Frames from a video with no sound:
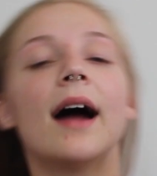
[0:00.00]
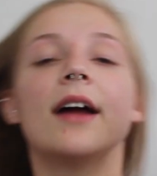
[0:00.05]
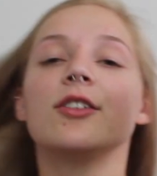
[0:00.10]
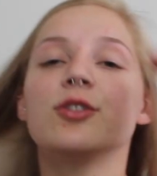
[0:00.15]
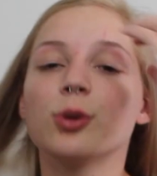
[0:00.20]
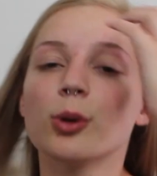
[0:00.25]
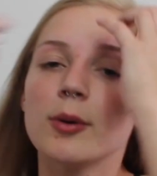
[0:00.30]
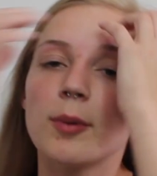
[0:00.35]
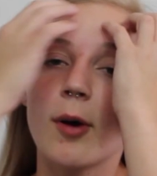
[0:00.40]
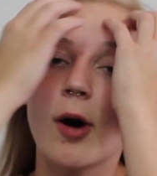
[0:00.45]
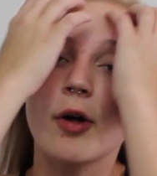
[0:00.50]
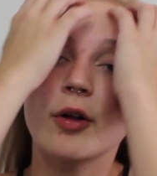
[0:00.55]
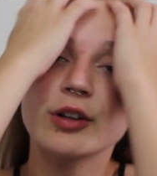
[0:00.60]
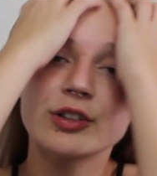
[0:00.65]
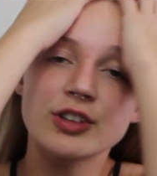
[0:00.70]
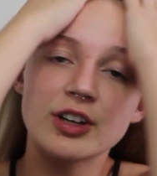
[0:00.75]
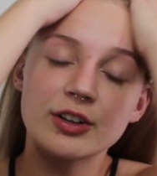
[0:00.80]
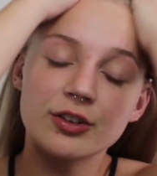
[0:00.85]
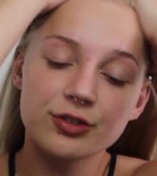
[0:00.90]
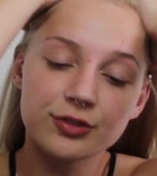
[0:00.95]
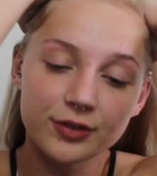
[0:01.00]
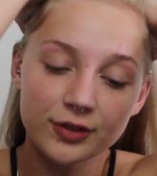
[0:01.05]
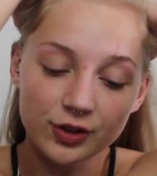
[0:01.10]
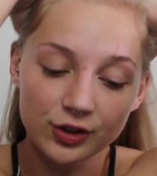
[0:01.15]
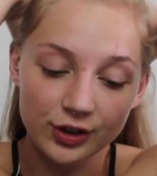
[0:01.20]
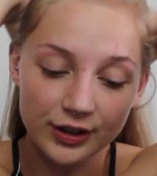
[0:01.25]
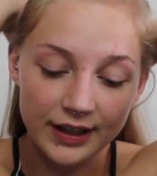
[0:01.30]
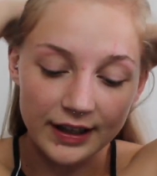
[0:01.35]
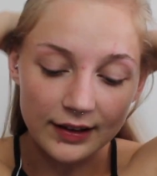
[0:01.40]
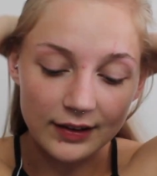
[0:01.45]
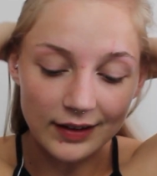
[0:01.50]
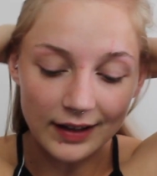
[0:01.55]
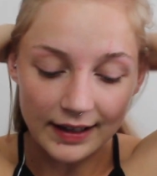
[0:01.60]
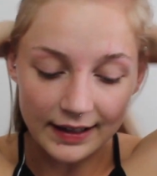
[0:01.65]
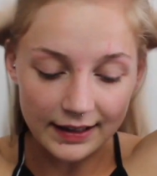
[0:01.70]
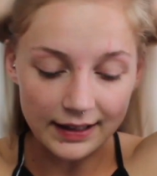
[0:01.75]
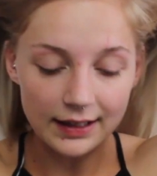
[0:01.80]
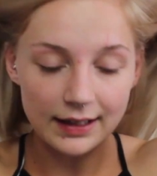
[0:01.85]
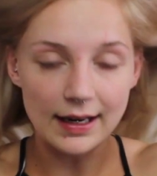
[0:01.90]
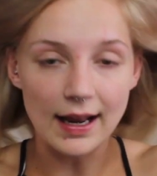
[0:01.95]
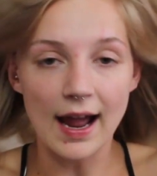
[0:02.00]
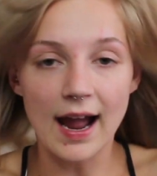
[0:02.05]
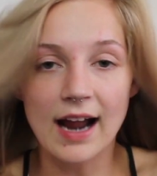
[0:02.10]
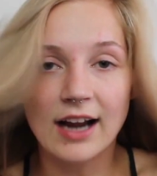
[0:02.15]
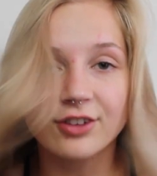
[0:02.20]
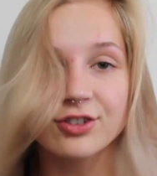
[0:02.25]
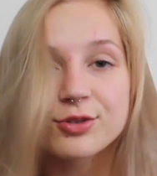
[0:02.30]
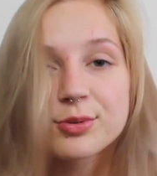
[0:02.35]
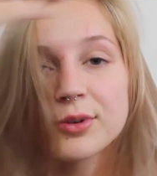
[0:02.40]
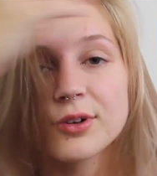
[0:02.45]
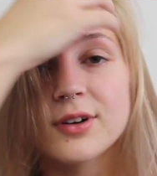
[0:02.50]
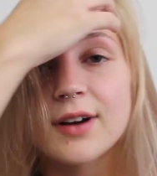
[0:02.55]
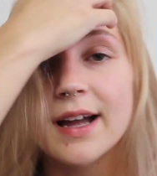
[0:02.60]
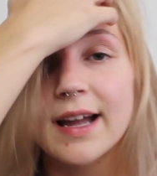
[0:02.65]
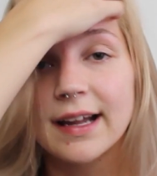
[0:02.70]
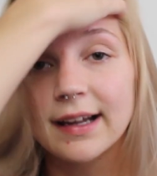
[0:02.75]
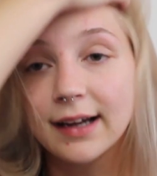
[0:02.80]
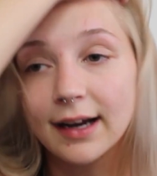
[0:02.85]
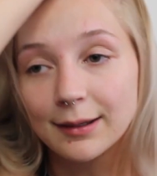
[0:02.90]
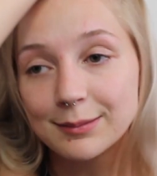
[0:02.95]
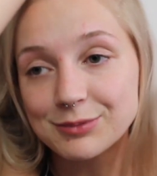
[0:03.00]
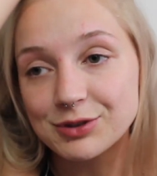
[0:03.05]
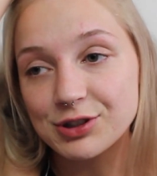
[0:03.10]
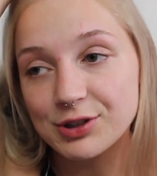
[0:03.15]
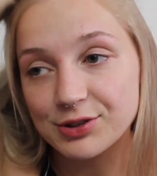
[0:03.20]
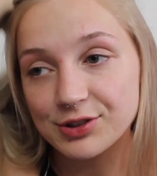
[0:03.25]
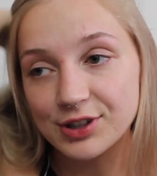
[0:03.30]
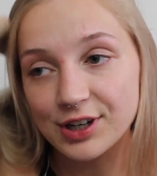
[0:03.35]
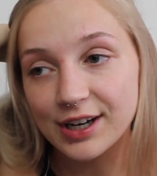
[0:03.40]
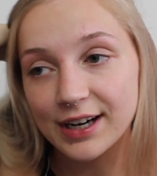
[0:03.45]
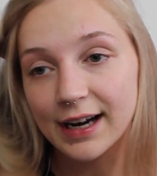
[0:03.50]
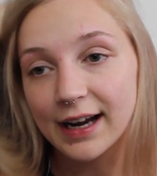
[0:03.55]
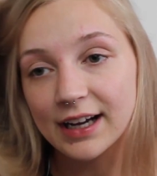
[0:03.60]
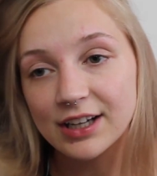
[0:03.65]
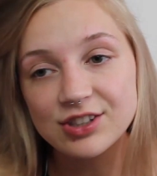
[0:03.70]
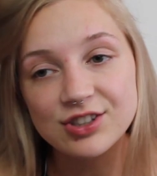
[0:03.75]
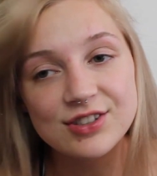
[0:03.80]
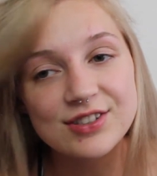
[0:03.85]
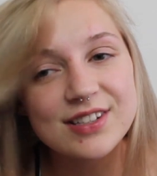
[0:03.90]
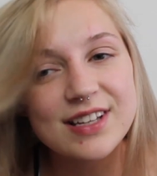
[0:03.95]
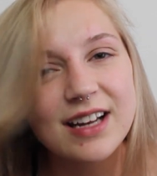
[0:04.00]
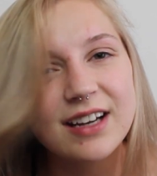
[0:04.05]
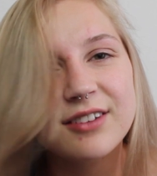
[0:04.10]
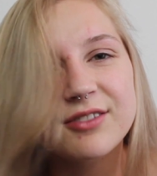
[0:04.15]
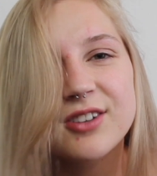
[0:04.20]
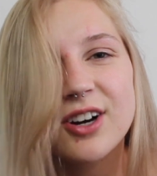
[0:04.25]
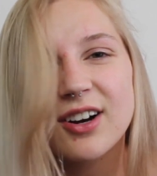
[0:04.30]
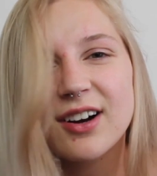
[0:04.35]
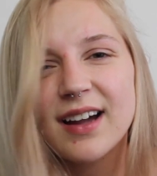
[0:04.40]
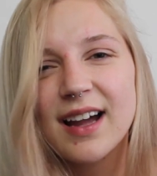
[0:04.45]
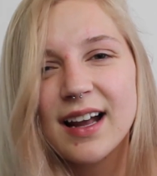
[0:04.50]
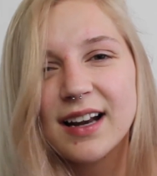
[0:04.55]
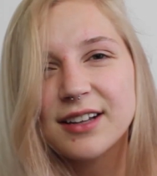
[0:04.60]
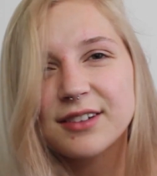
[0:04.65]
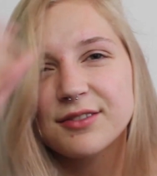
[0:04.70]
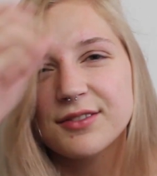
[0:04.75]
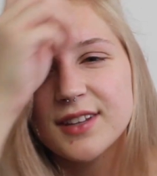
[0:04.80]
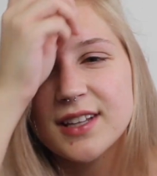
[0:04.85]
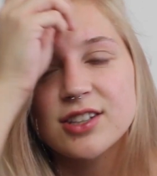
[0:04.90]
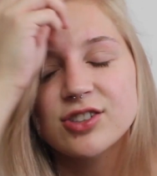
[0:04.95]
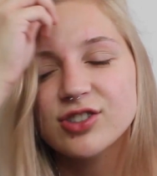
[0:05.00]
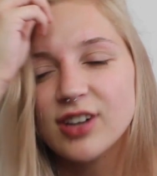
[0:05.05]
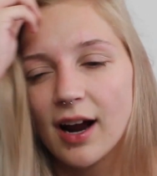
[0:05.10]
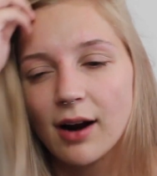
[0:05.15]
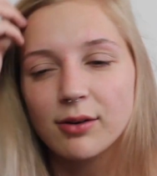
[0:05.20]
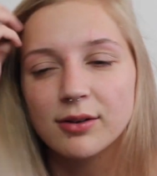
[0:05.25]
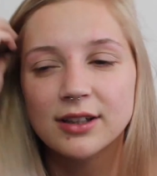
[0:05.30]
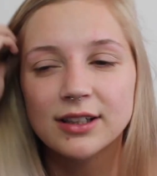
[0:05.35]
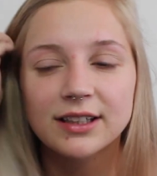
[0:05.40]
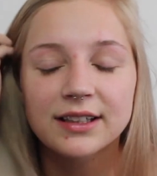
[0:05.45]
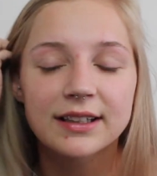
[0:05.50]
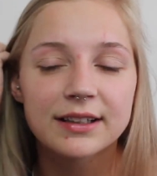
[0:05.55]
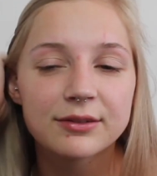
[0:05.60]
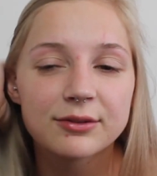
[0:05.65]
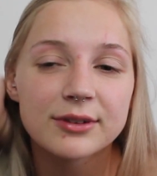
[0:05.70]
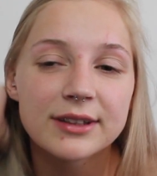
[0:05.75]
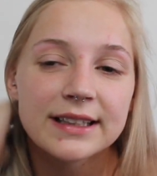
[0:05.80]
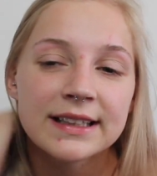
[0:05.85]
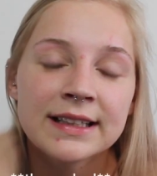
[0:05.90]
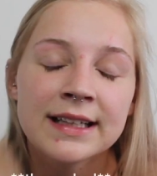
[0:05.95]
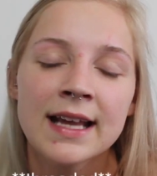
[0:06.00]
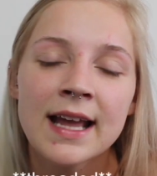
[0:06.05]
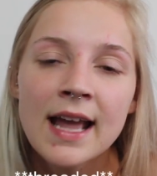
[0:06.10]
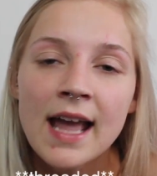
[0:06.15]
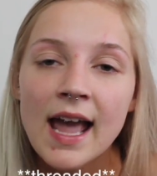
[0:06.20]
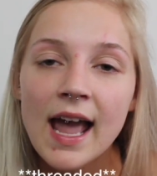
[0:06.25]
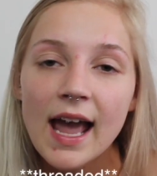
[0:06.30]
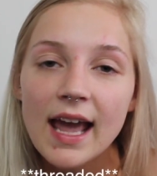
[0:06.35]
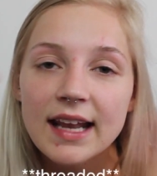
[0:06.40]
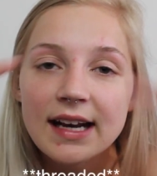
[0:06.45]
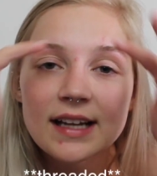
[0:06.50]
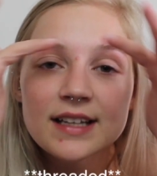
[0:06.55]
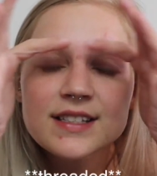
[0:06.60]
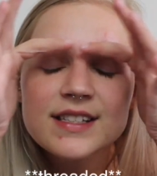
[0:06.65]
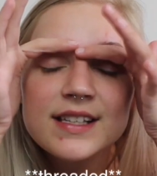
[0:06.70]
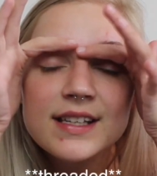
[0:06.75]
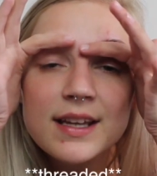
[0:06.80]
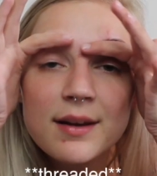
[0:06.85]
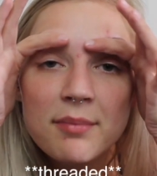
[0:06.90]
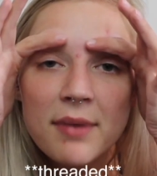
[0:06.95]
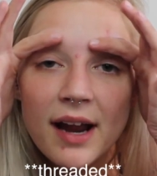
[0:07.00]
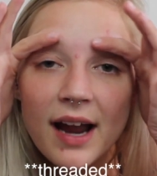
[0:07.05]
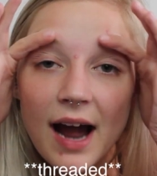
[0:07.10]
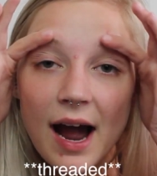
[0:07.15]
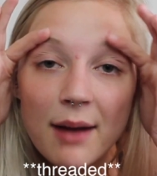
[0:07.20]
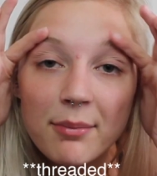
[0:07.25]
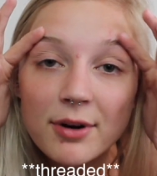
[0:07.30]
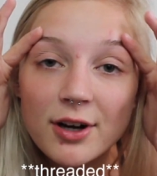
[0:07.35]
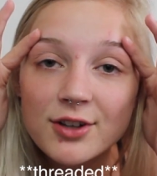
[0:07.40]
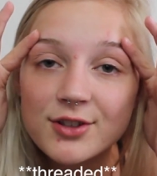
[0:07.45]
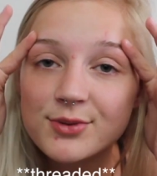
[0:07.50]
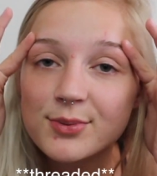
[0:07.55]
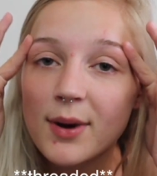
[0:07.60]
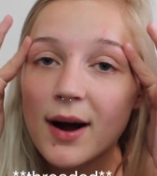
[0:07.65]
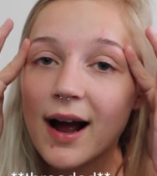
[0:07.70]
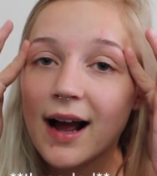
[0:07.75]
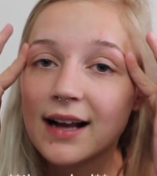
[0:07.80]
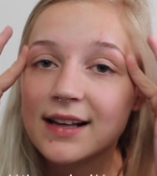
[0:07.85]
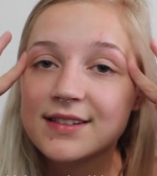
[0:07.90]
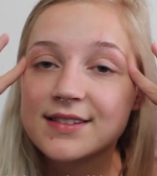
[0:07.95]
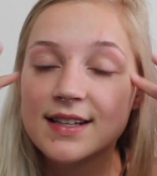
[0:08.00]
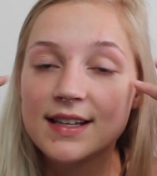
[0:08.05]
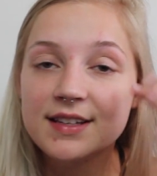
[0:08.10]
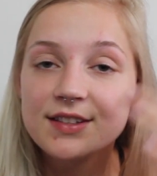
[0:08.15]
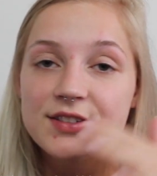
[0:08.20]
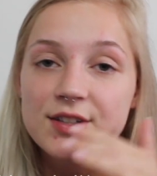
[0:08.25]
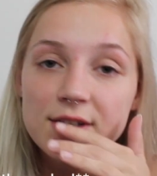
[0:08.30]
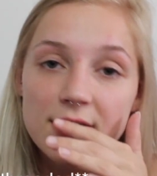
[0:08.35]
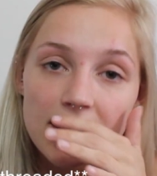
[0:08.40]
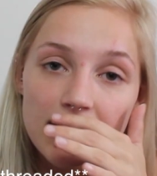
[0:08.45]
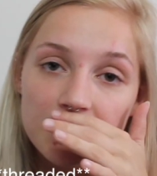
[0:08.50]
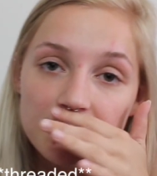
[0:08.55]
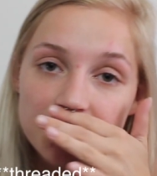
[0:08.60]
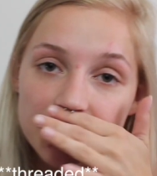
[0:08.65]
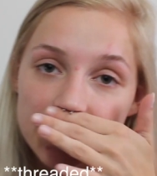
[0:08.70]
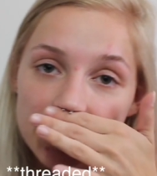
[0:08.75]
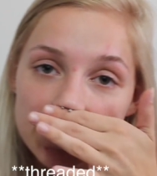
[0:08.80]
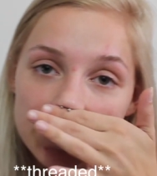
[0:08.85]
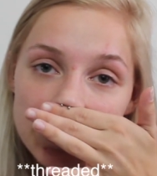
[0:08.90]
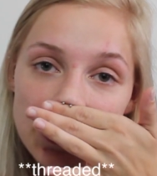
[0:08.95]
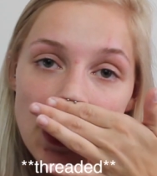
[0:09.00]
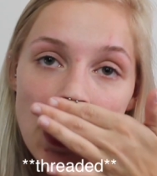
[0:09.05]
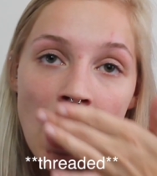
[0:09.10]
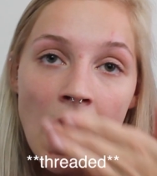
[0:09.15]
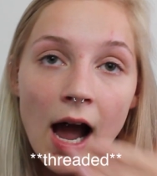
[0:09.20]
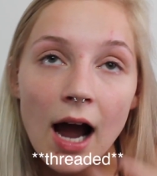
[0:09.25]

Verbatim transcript: I do apologize for looking like an actual egg. I'm so sorry. I just kind of got out of the shower and went, and I did get my eyebrows waxed. They still kind of hurt.